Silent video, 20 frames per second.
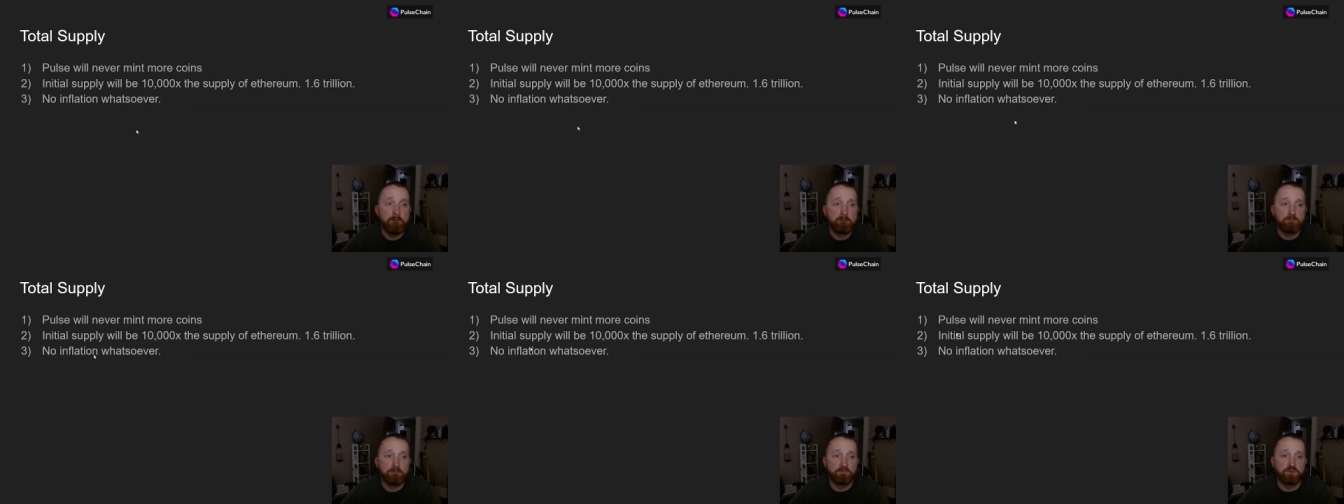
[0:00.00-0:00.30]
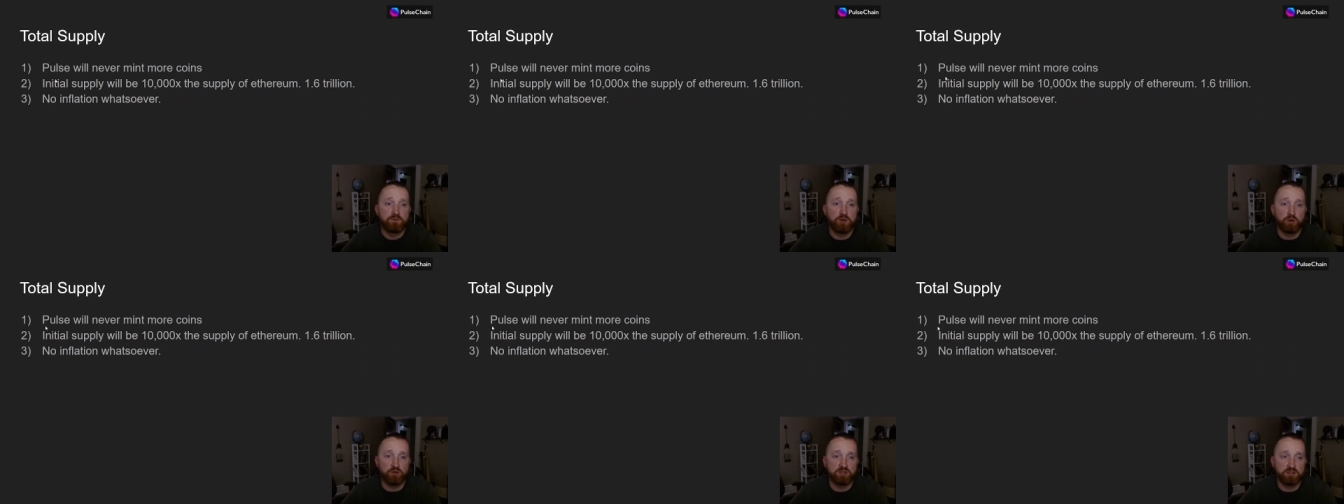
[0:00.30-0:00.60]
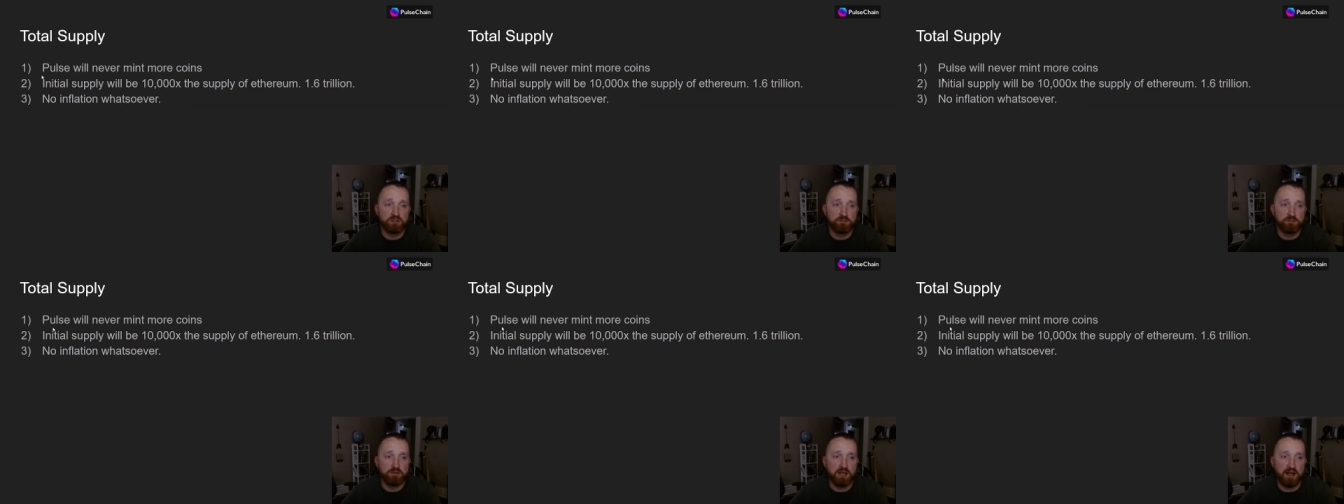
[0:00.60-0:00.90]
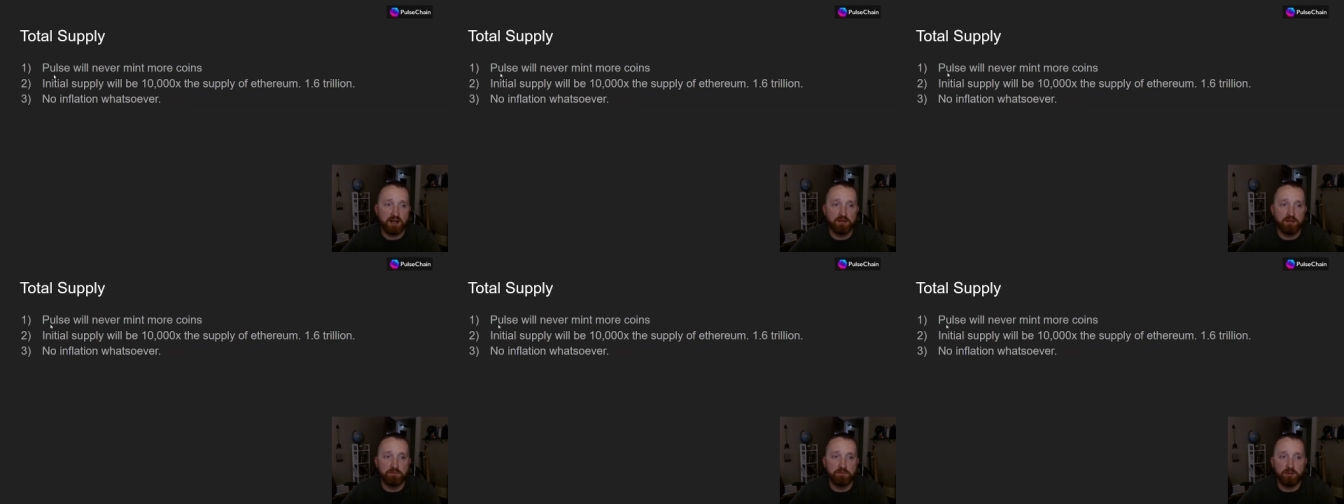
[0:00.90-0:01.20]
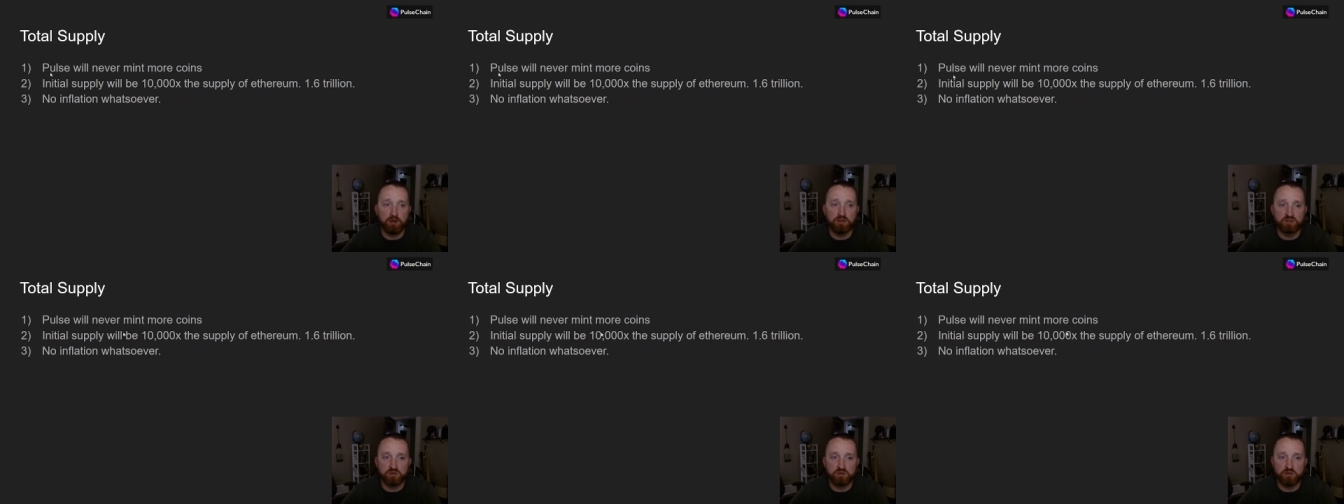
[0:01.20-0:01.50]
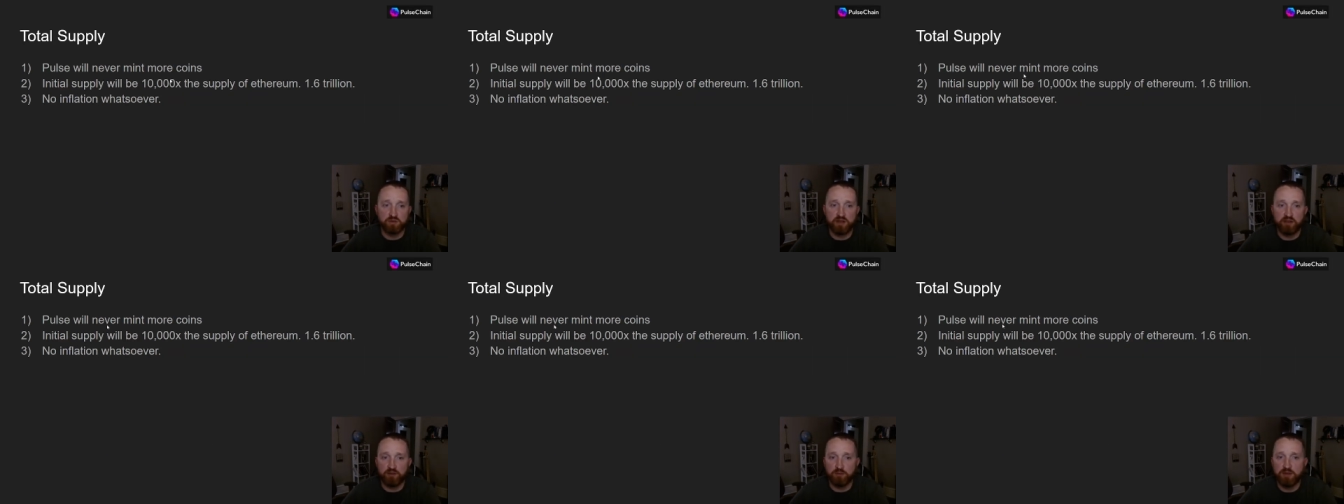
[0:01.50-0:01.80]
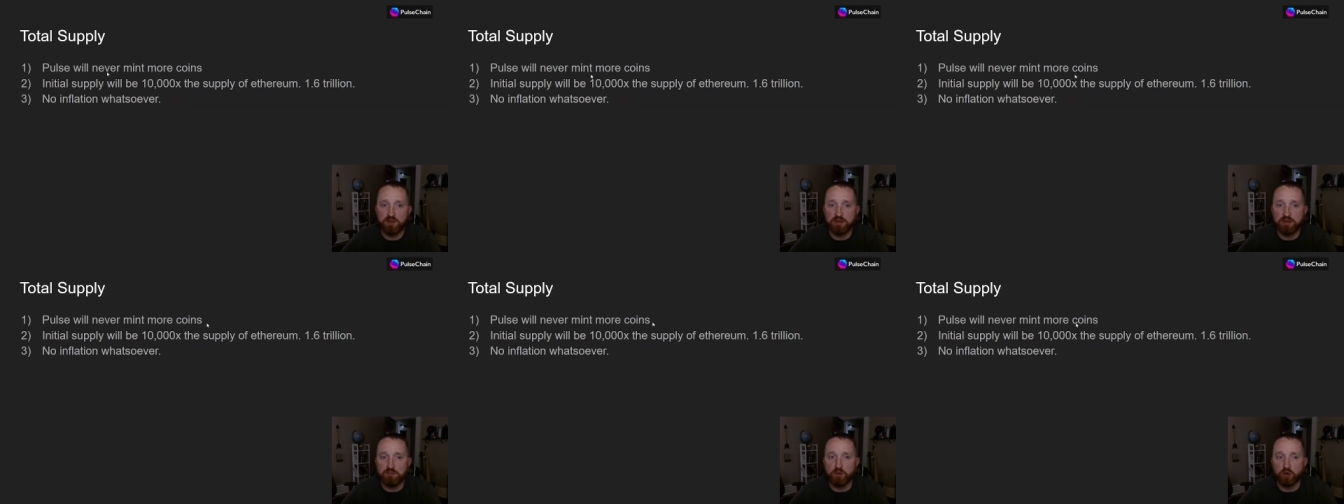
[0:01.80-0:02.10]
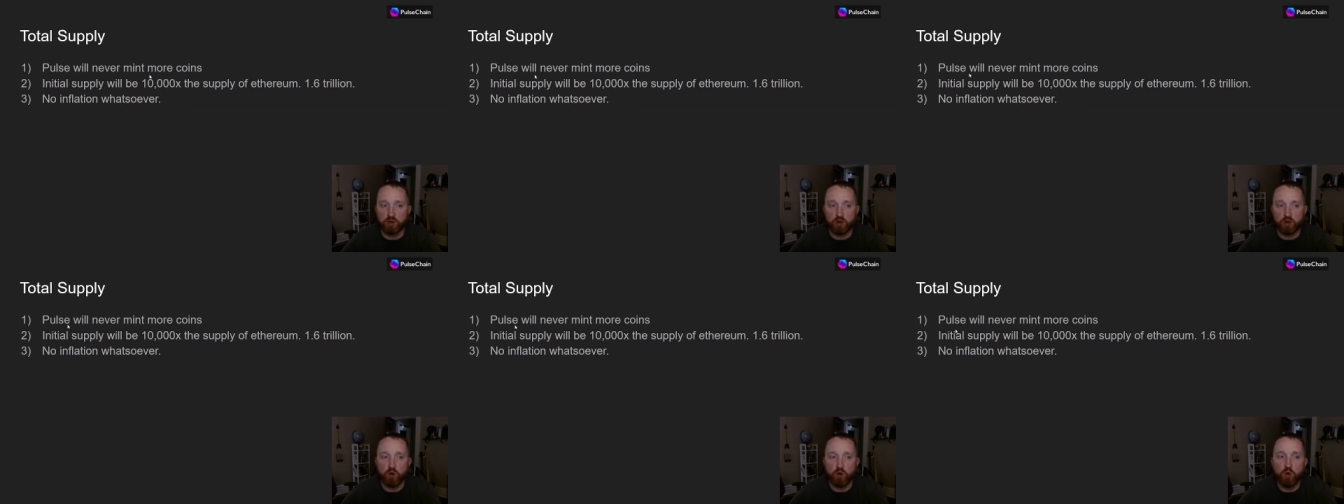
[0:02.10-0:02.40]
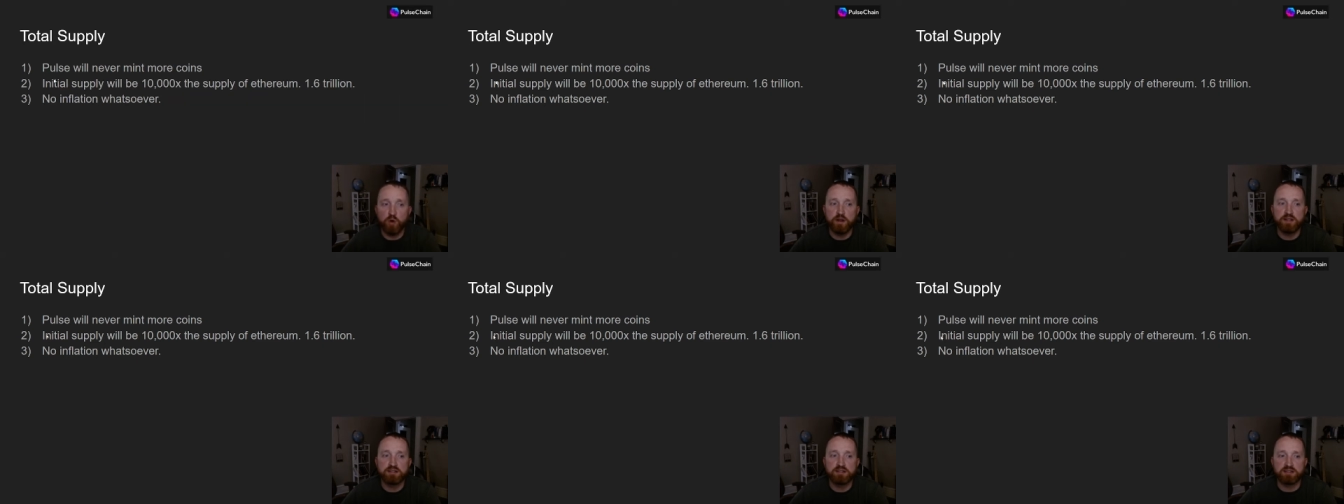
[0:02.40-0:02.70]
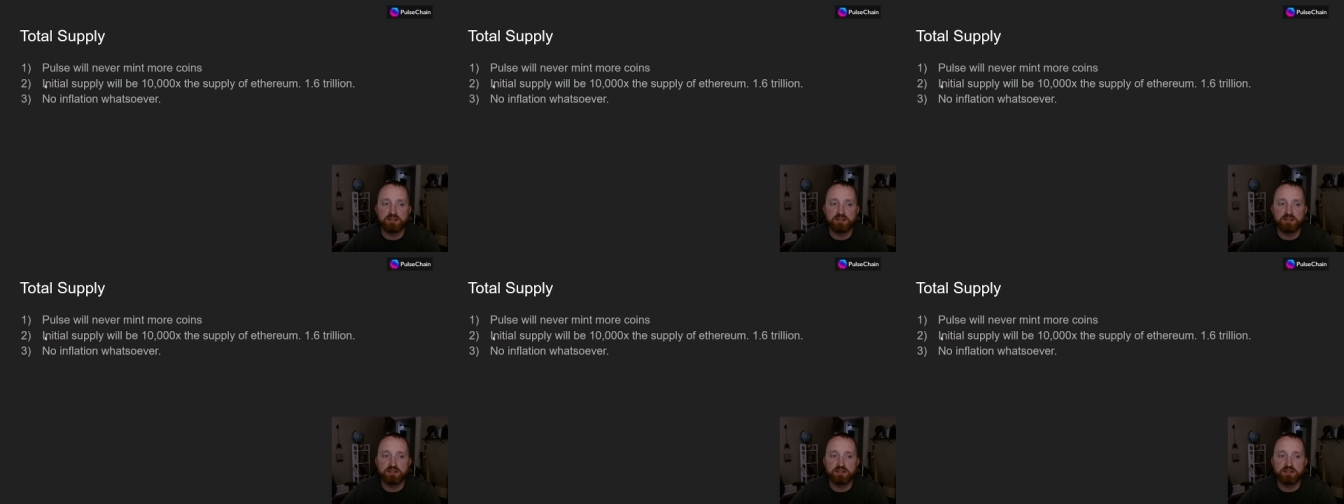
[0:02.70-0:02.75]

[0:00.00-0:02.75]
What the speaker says: Total supply. Pulse will never mint more coins.